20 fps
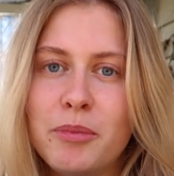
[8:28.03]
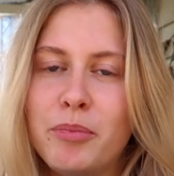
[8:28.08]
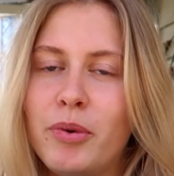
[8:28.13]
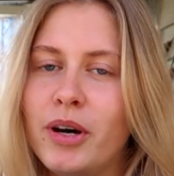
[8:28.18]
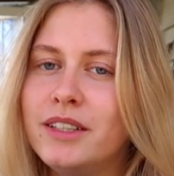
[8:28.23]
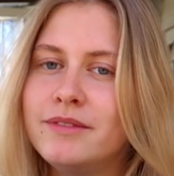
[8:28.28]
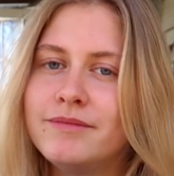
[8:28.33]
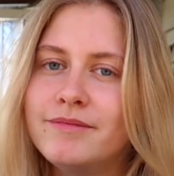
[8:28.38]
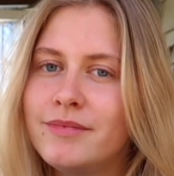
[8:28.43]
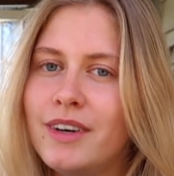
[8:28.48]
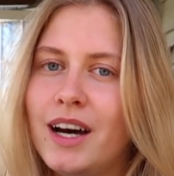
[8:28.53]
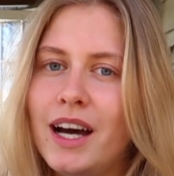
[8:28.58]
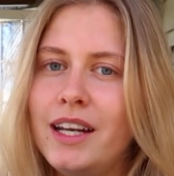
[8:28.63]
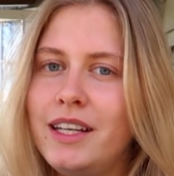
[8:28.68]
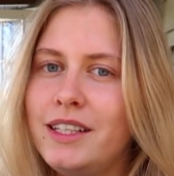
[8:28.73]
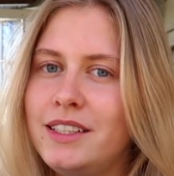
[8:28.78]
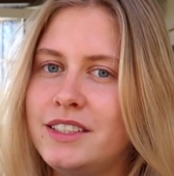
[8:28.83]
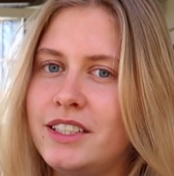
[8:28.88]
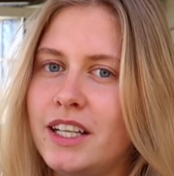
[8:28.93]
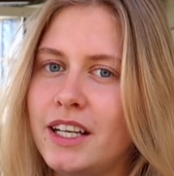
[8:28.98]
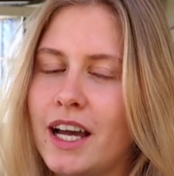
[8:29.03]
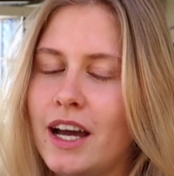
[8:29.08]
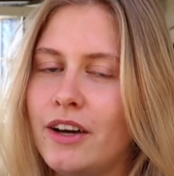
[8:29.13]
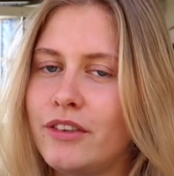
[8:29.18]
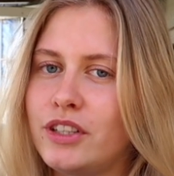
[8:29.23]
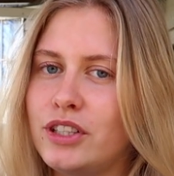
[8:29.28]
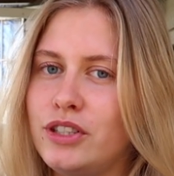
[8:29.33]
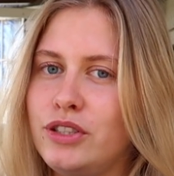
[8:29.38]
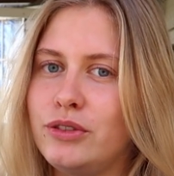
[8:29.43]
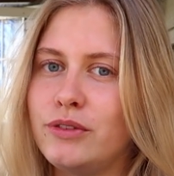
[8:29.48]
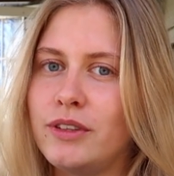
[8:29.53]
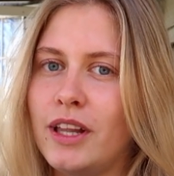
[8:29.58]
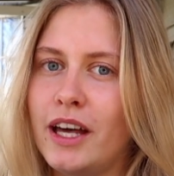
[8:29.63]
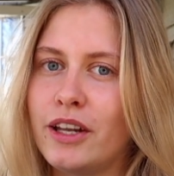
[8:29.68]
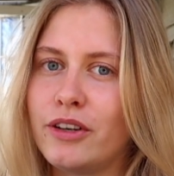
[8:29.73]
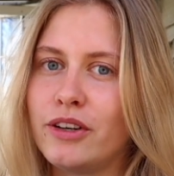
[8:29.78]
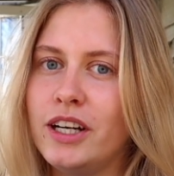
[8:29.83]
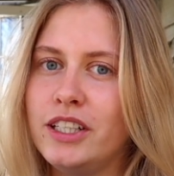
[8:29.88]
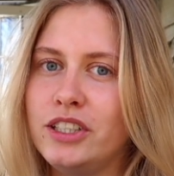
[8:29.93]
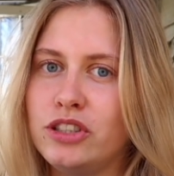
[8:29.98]
But I didn't check out the 2
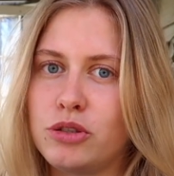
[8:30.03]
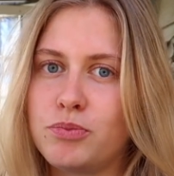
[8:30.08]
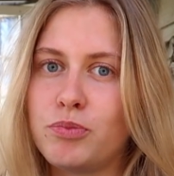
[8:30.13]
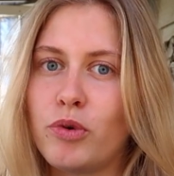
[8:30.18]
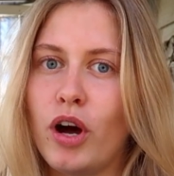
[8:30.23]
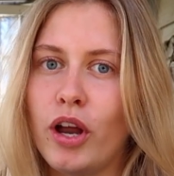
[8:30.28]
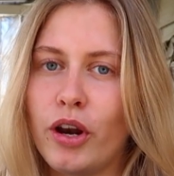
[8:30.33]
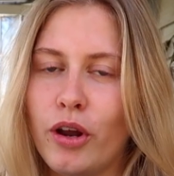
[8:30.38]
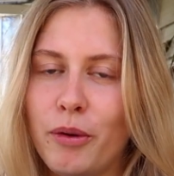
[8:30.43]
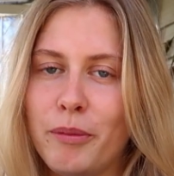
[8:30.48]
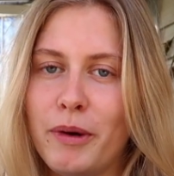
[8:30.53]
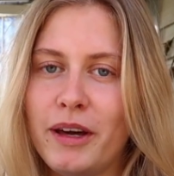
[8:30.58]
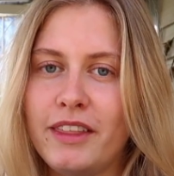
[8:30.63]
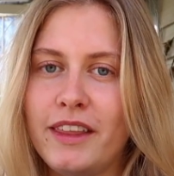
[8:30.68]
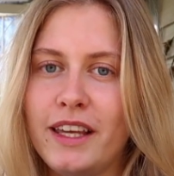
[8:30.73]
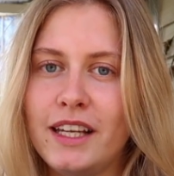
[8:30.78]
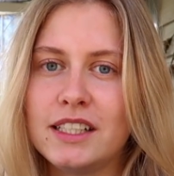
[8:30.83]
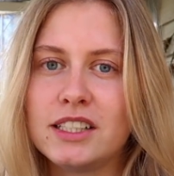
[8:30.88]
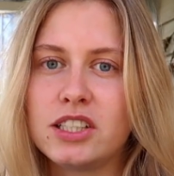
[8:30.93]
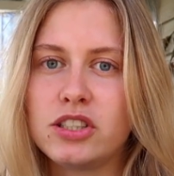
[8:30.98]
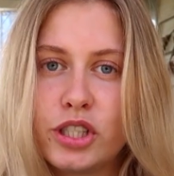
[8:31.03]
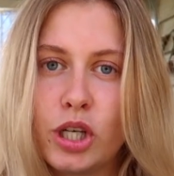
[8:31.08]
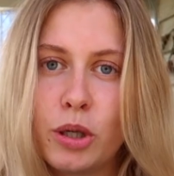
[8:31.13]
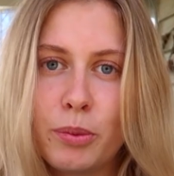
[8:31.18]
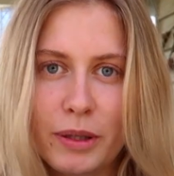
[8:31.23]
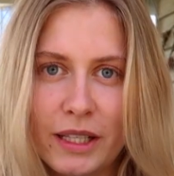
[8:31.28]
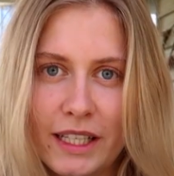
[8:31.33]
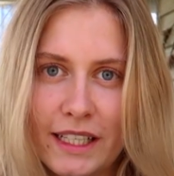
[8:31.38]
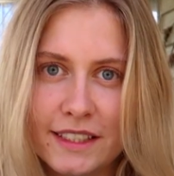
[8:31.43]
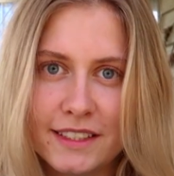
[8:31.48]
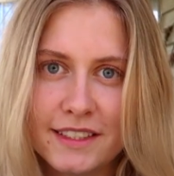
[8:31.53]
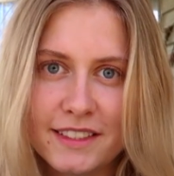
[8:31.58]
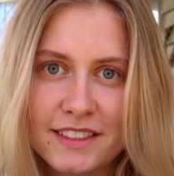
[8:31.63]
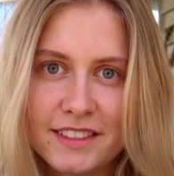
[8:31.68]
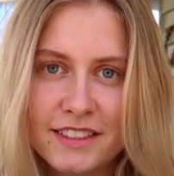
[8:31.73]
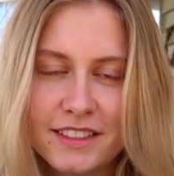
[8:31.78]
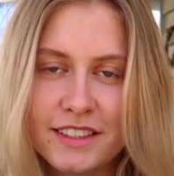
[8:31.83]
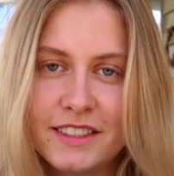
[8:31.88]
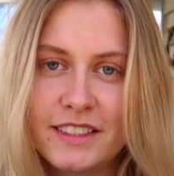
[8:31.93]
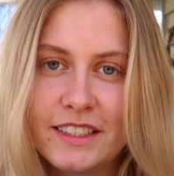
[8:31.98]
latter, I just brought all my things. So please
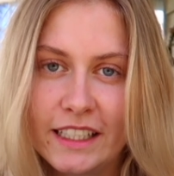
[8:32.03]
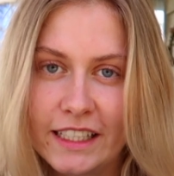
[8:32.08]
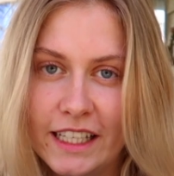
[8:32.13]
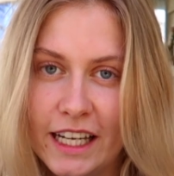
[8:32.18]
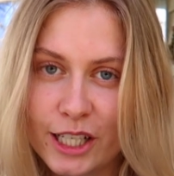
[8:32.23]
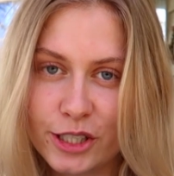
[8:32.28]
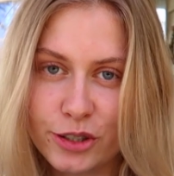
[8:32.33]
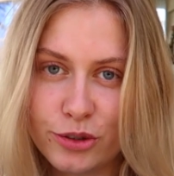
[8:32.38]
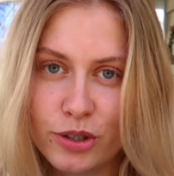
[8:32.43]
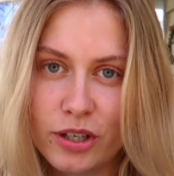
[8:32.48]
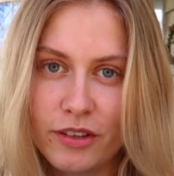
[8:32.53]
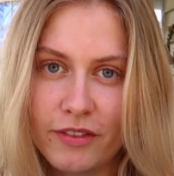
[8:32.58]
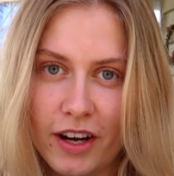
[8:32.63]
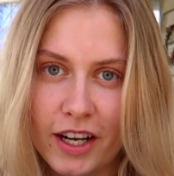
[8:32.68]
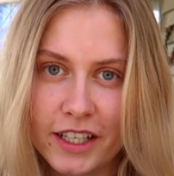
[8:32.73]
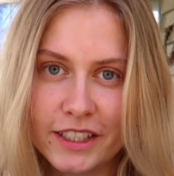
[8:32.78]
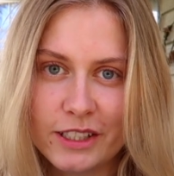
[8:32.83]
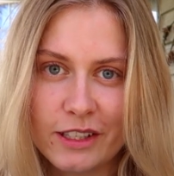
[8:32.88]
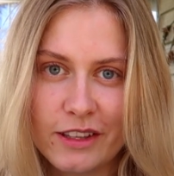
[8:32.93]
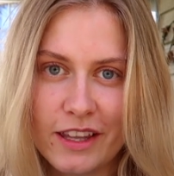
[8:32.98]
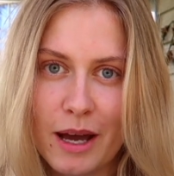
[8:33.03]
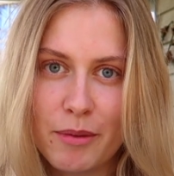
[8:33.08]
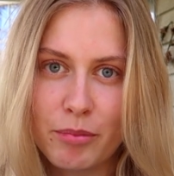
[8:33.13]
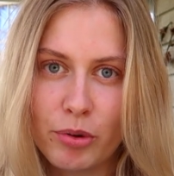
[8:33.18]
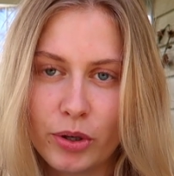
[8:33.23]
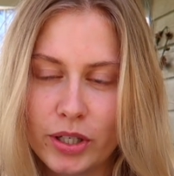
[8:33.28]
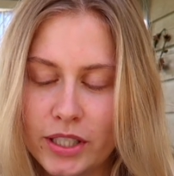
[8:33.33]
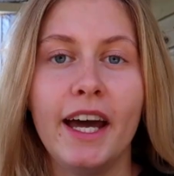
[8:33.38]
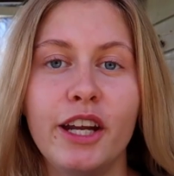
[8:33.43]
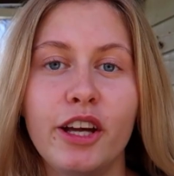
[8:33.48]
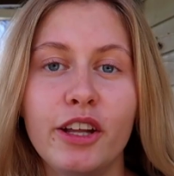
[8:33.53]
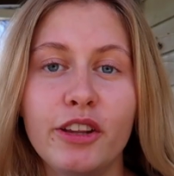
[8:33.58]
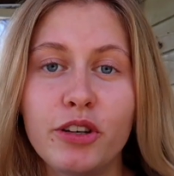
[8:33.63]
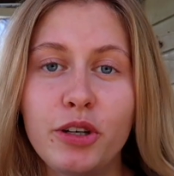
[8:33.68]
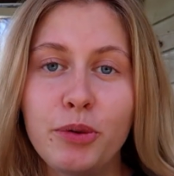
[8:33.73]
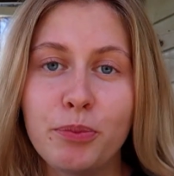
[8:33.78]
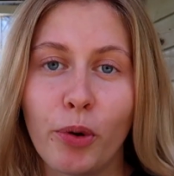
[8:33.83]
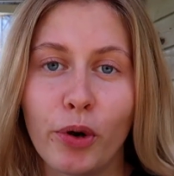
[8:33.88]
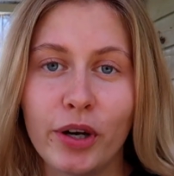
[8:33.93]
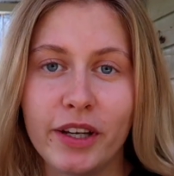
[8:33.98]
seek extra advice on that point. Another
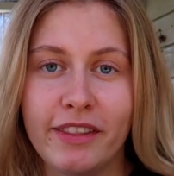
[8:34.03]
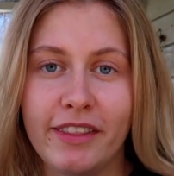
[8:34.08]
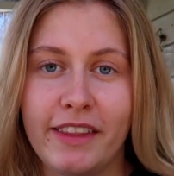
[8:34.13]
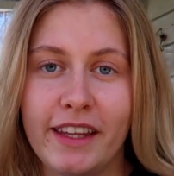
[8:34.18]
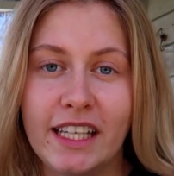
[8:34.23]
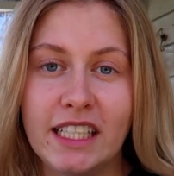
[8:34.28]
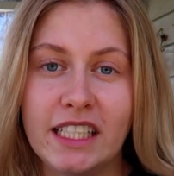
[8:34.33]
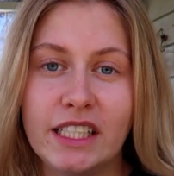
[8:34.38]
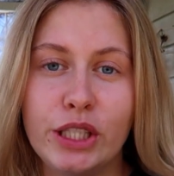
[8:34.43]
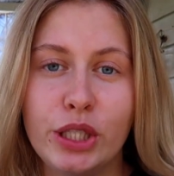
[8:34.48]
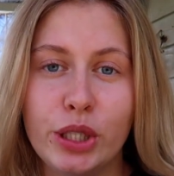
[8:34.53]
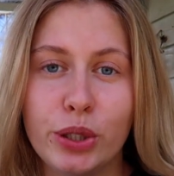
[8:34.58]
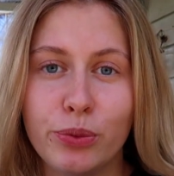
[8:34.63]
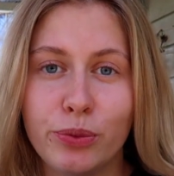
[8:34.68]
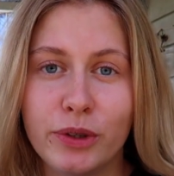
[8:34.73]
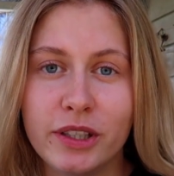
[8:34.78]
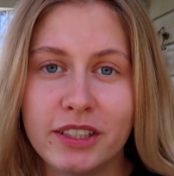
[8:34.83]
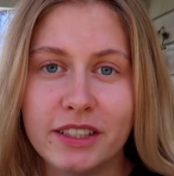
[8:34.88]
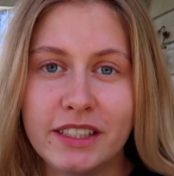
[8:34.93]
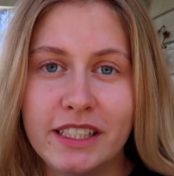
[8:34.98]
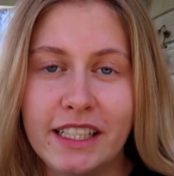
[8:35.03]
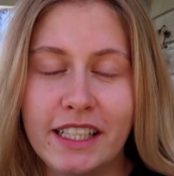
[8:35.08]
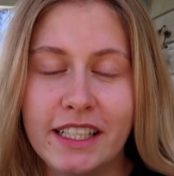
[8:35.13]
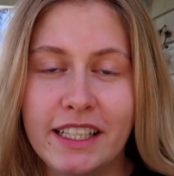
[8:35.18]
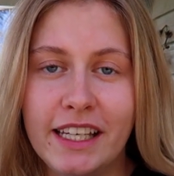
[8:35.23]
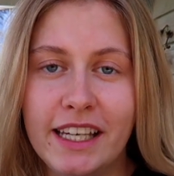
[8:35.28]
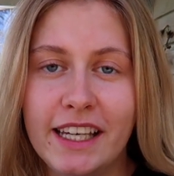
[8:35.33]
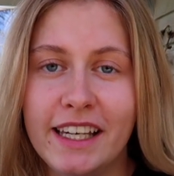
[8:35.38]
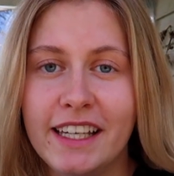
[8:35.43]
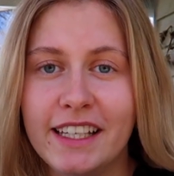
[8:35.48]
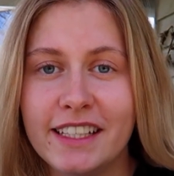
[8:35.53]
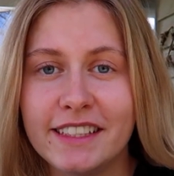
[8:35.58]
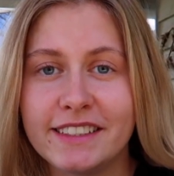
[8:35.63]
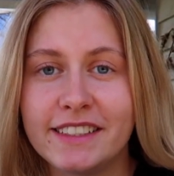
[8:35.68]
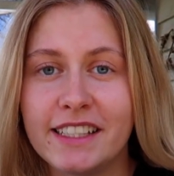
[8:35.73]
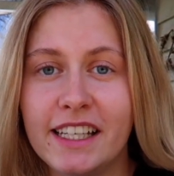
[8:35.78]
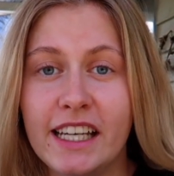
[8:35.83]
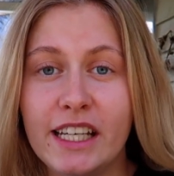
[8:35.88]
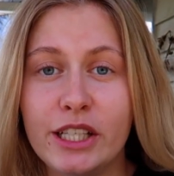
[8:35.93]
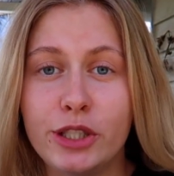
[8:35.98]
important thing you will need
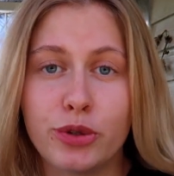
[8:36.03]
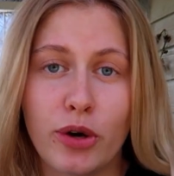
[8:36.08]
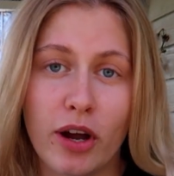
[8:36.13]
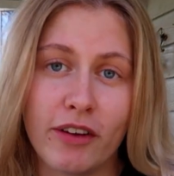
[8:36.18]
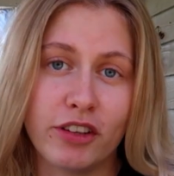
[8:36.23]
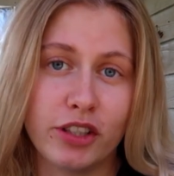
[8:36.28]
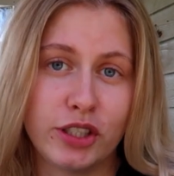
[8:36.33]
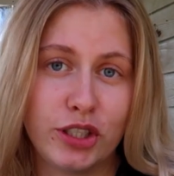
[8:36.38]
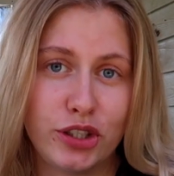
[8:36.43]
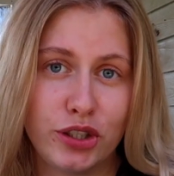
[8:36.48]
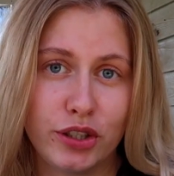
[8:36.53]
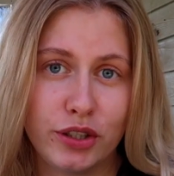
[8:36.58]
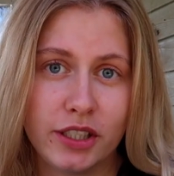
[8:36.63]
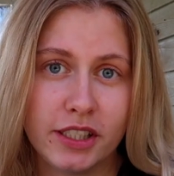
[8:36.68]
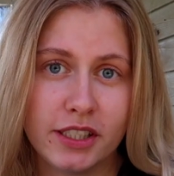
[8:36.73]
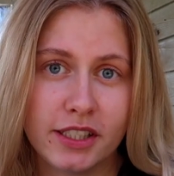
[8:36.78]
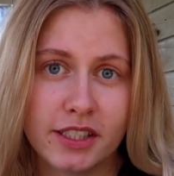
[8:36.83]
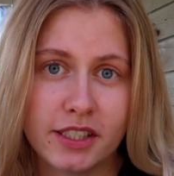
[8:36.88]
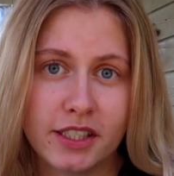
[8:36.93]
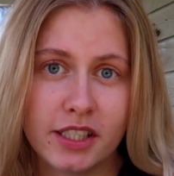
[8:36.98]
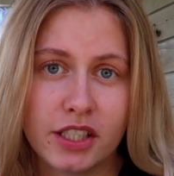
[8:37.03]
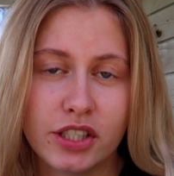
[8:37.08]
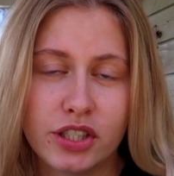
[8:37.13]
is a travel insurance.